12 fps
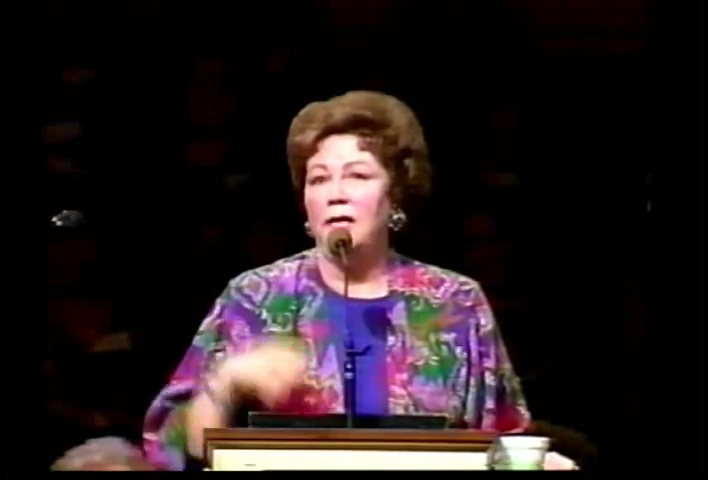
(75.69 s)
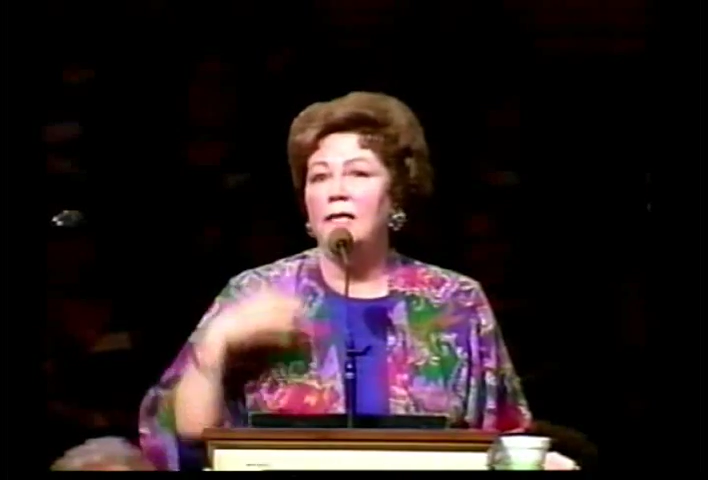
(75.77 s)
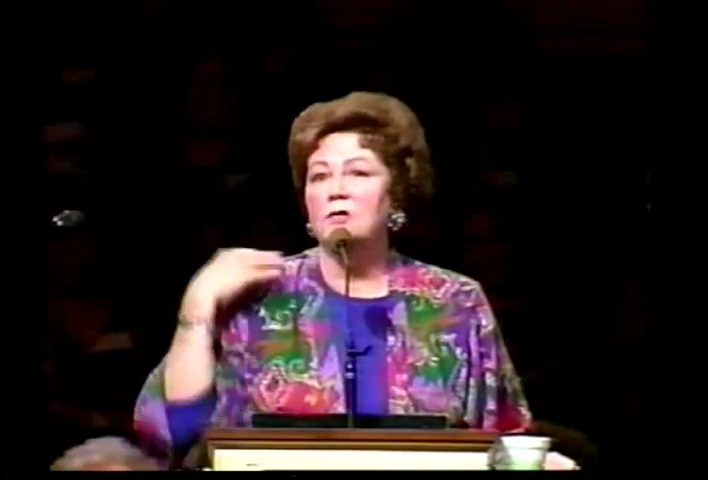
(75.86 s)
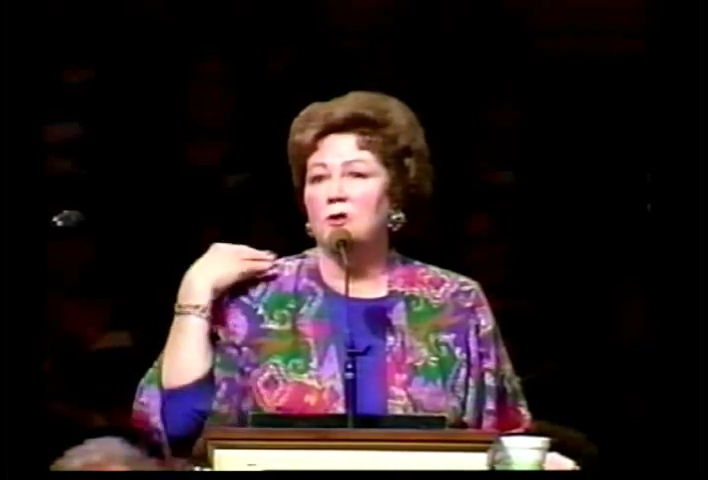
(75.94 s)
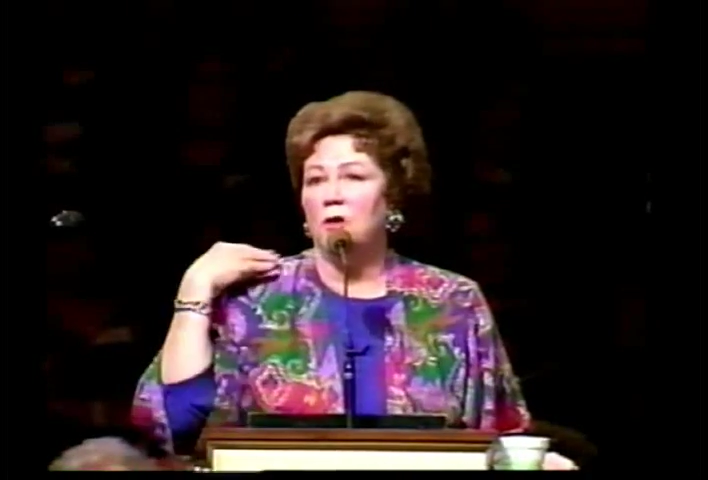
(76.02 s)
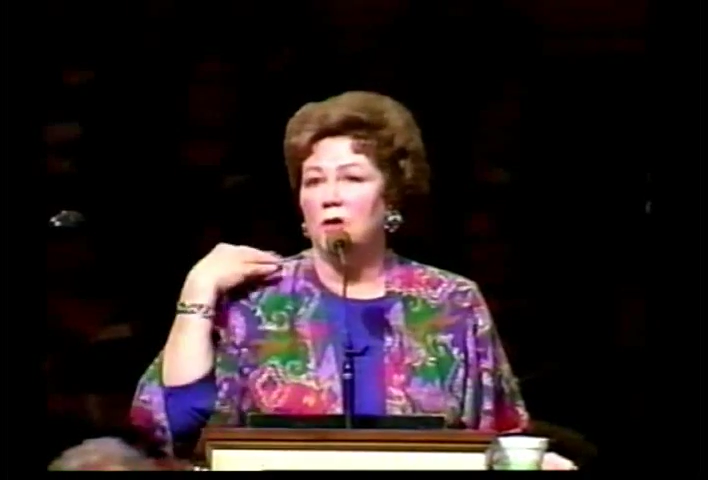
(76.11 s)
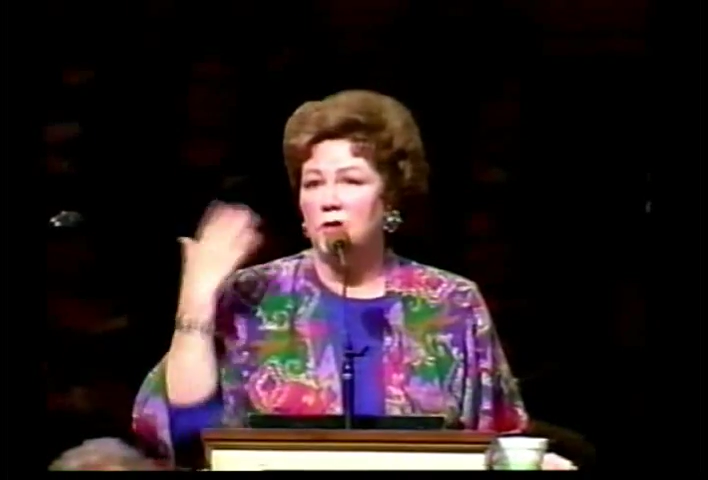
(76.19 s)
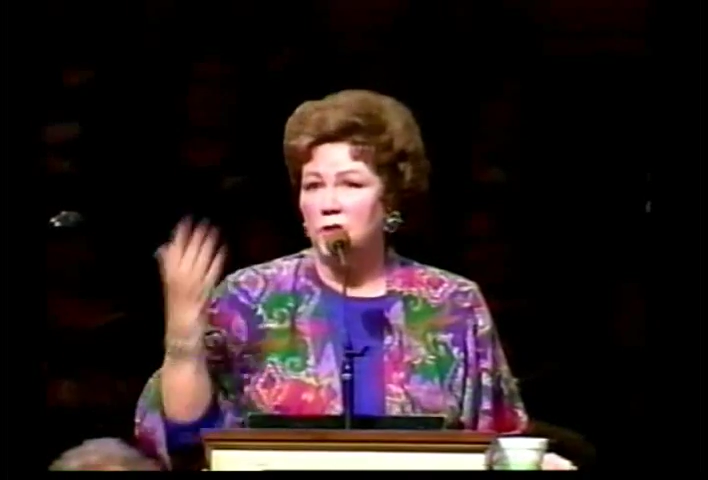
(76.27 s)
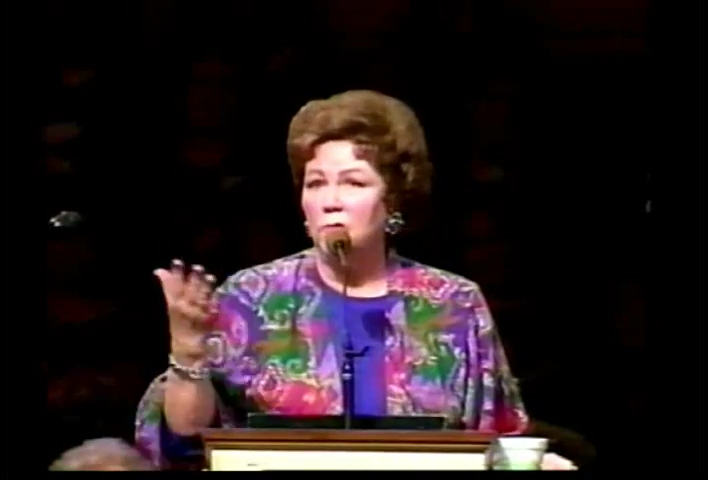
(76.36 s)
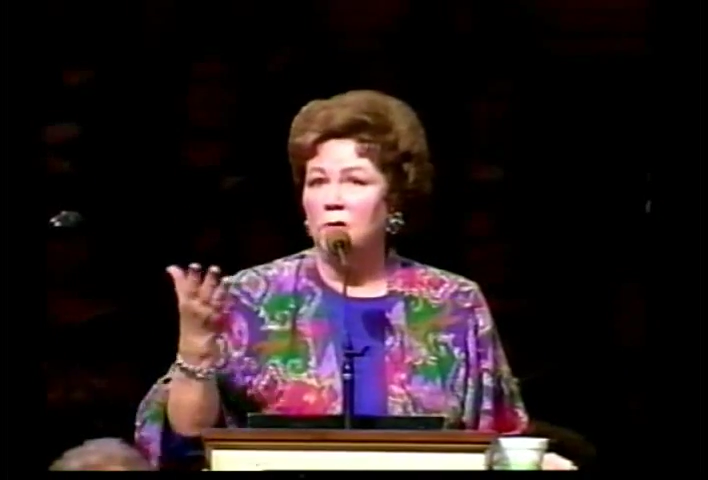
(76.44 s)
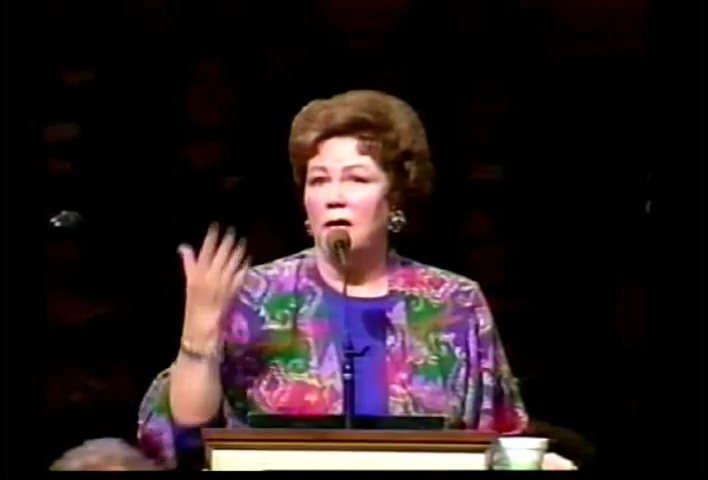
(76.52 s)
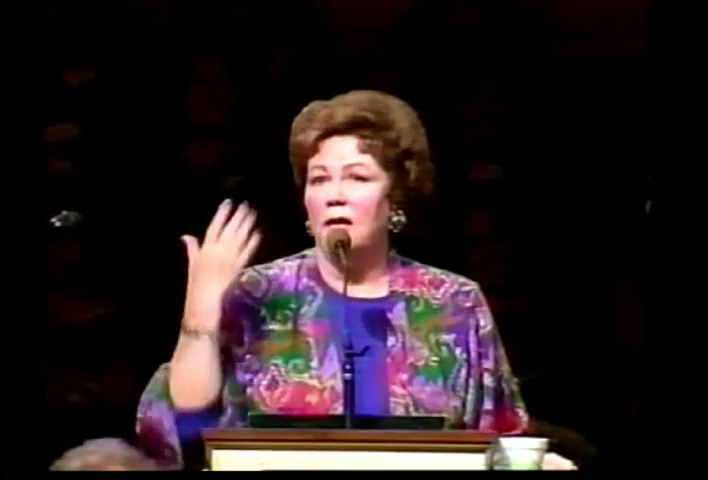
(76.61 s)
He's going to
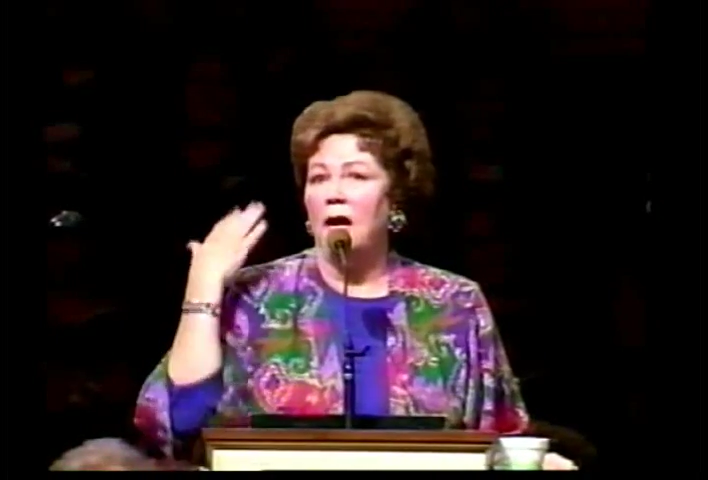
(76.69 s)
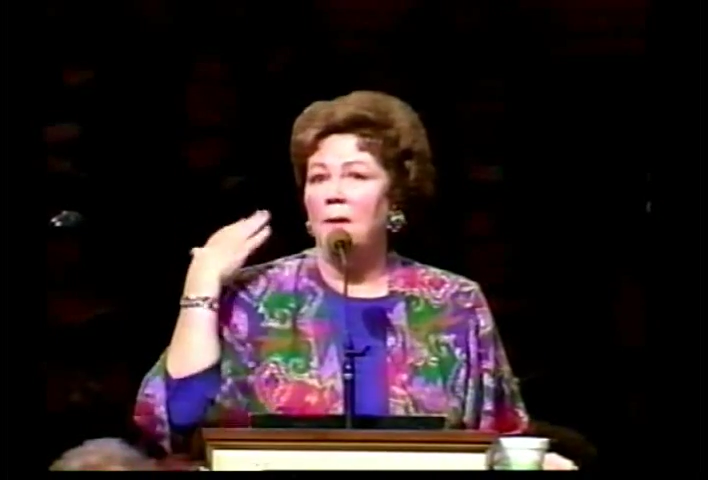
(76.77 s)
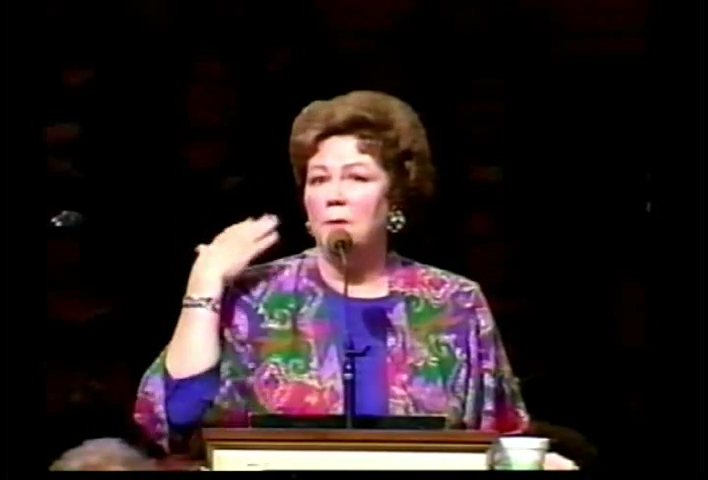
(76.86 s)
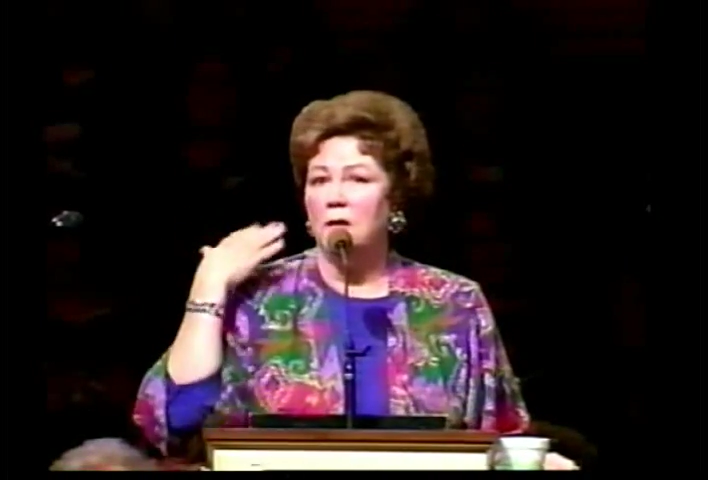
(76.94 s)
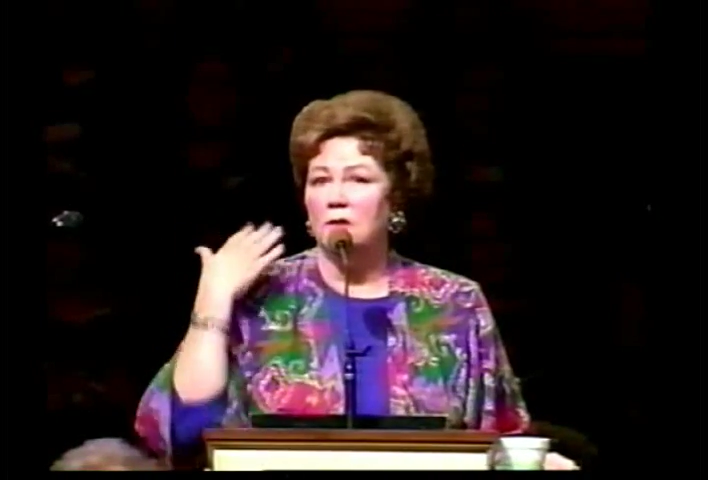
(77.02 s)
toot and I'm